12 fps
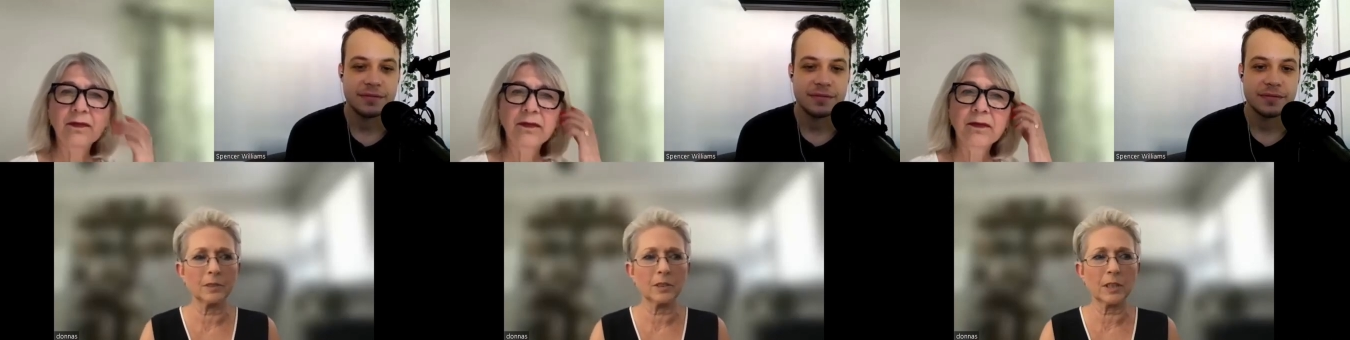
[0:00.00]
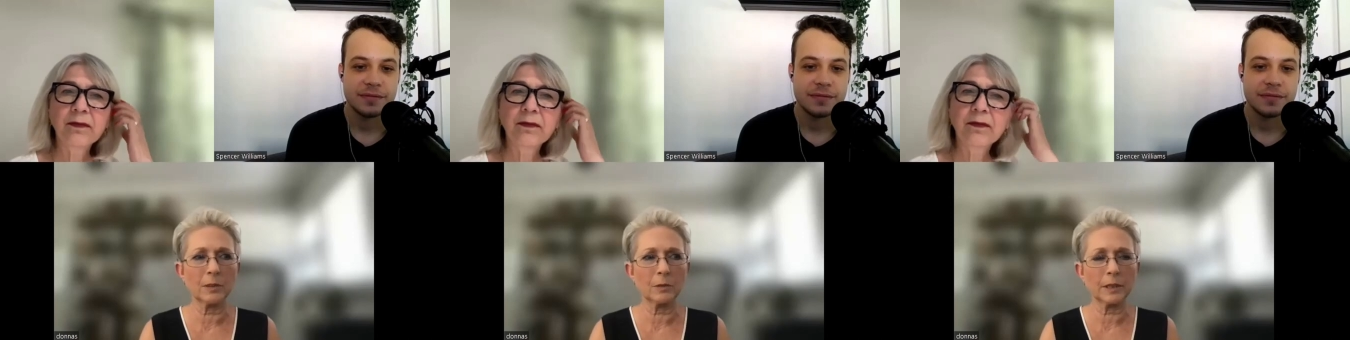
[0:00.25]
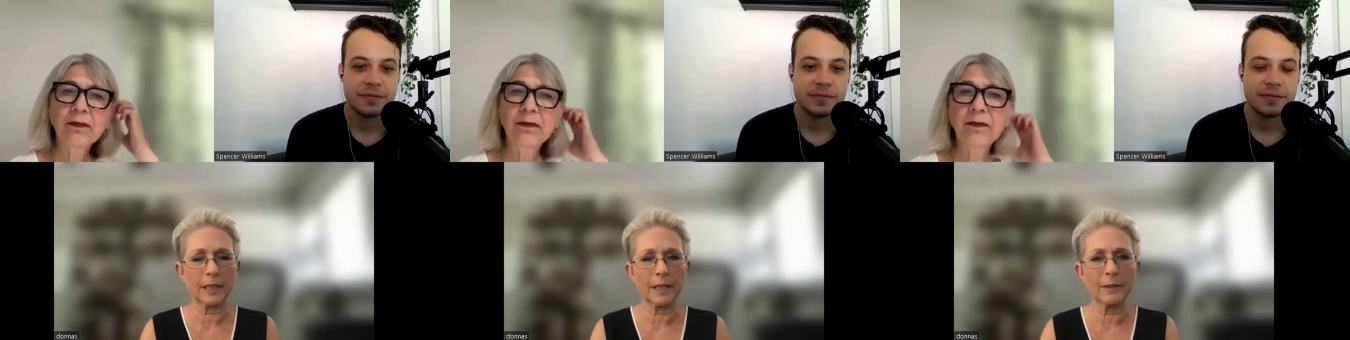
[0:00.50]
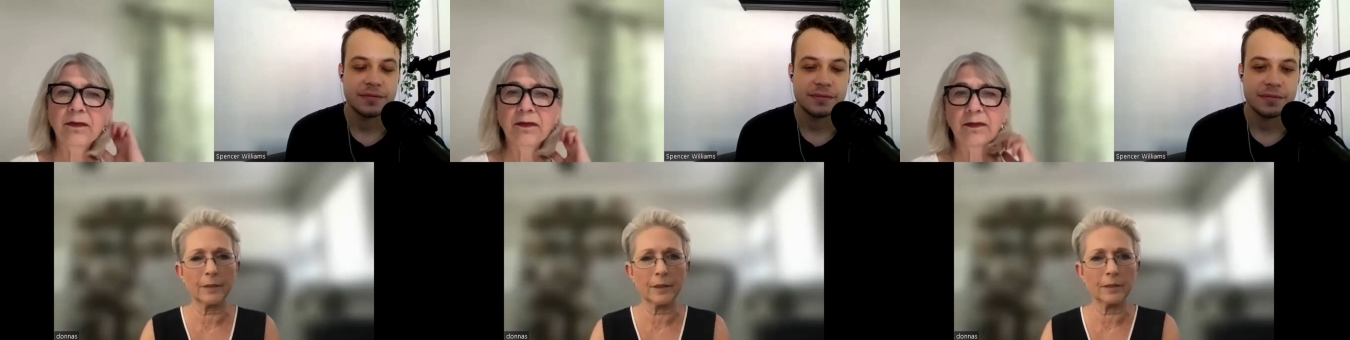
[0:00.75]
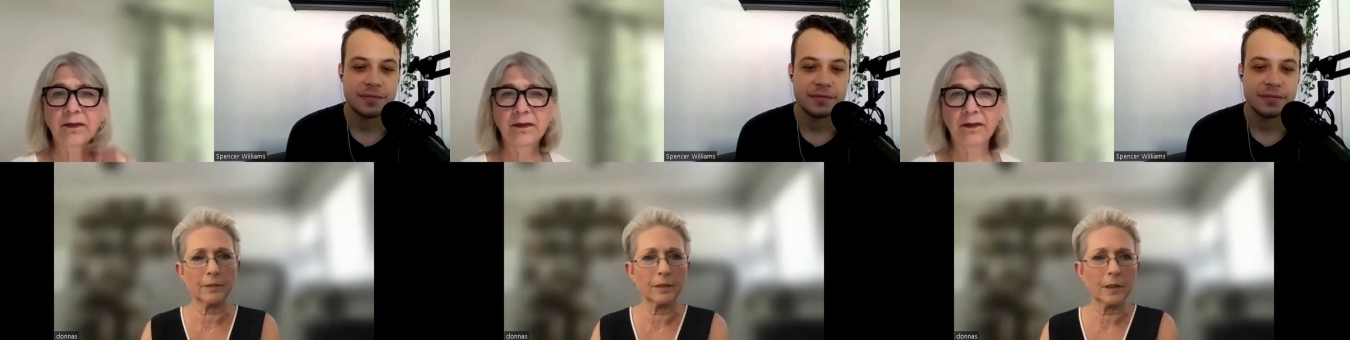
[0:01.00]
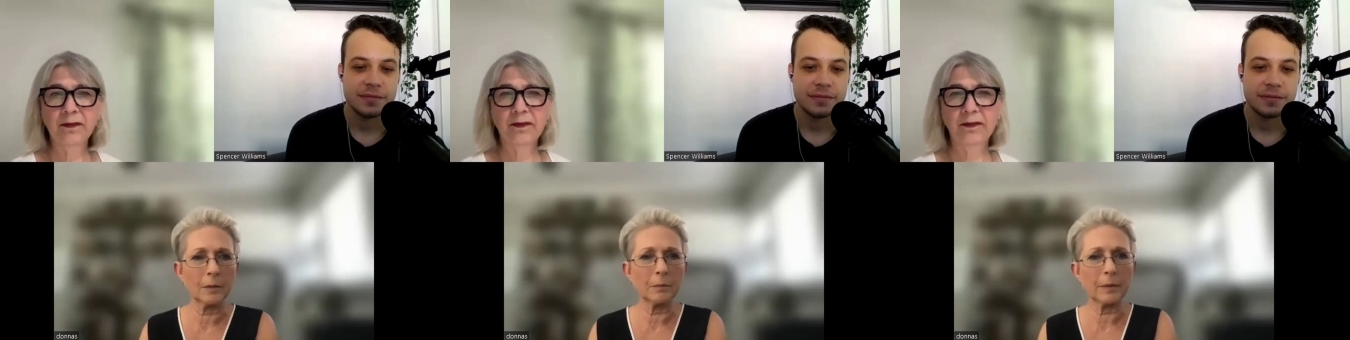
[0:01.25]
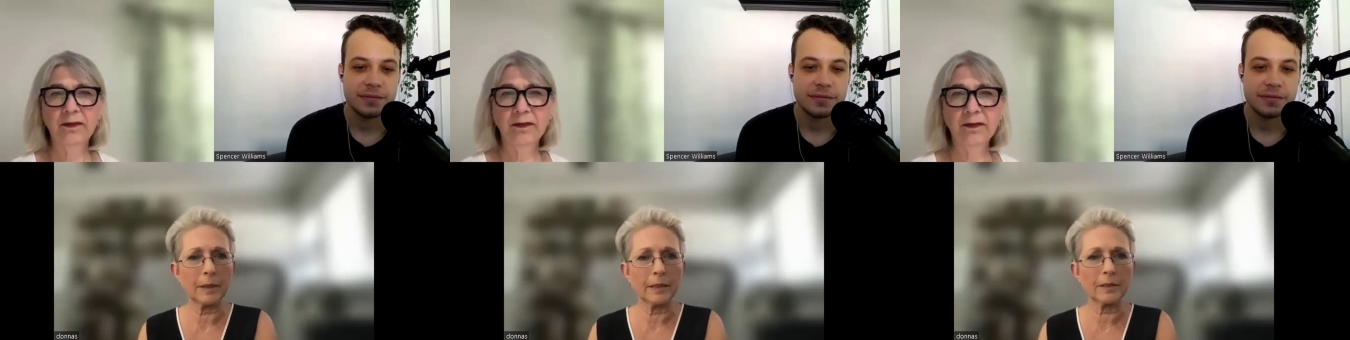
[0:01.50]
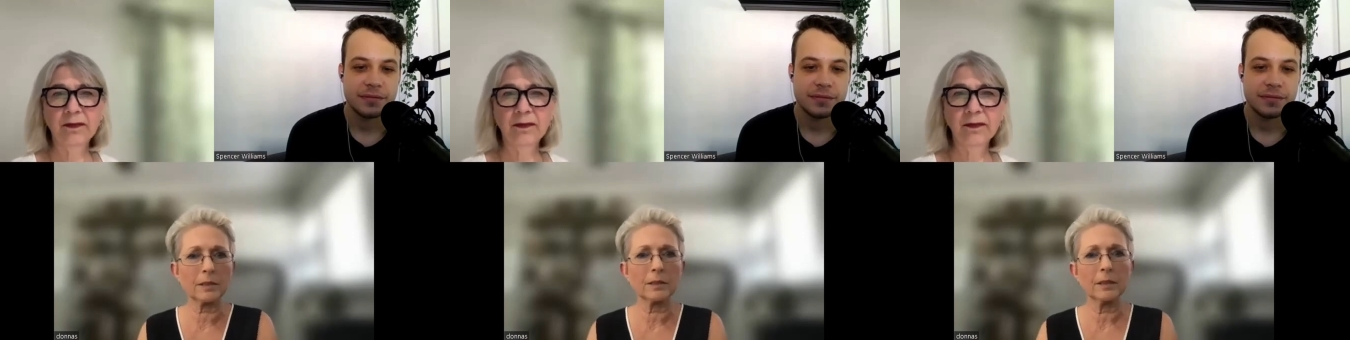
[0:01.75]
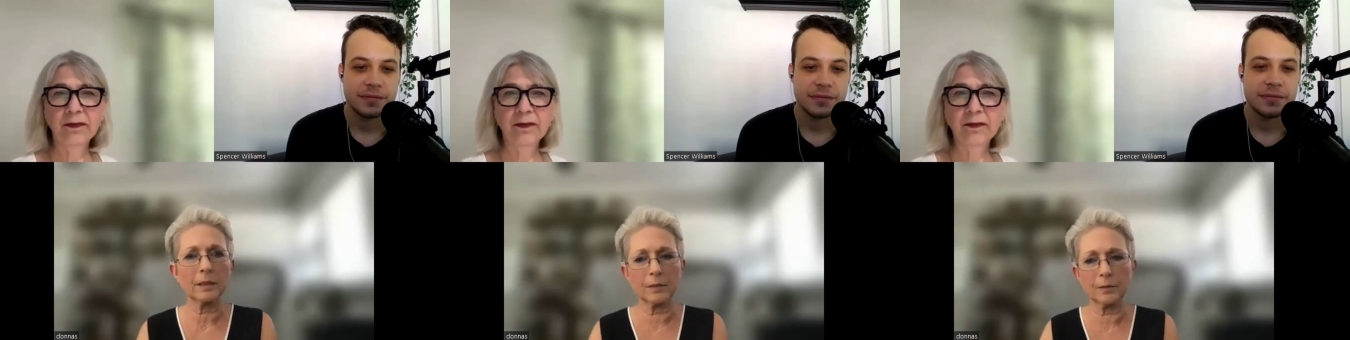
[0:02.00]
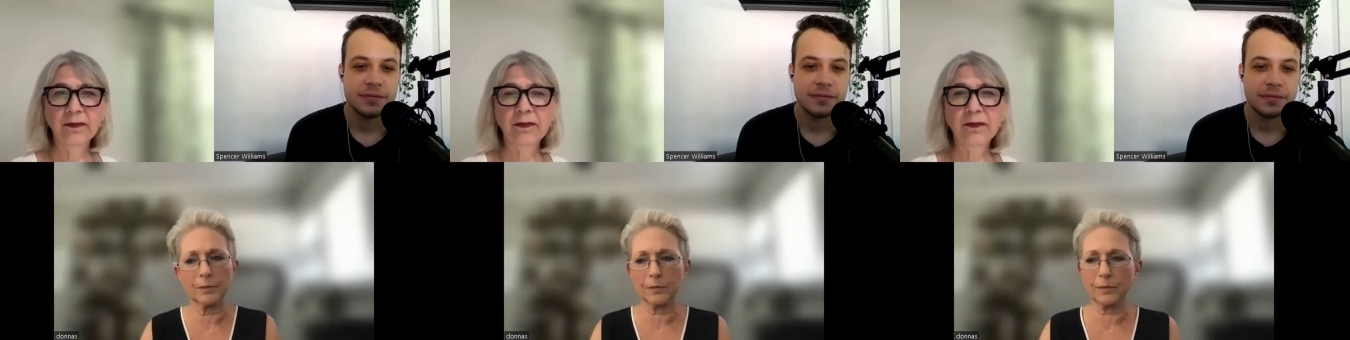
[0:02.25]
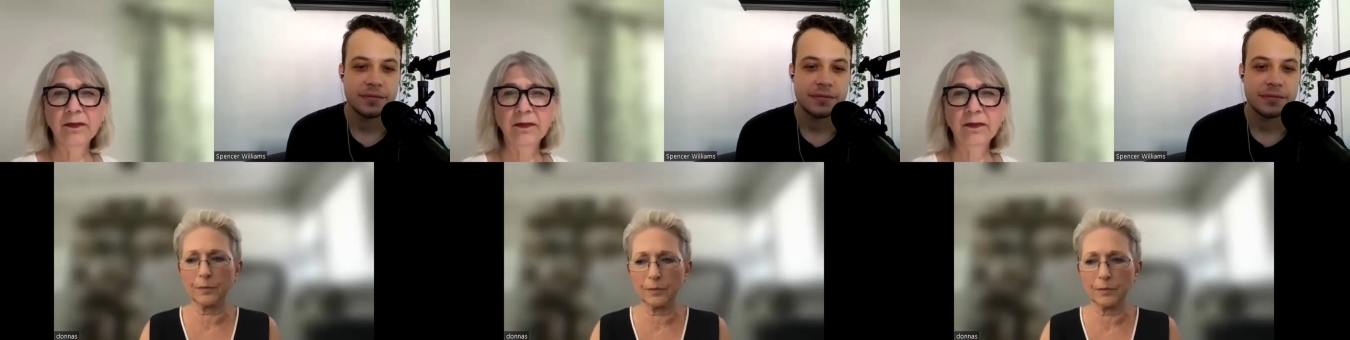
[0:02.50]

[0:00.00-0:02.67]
Speaker 1: generally have a base of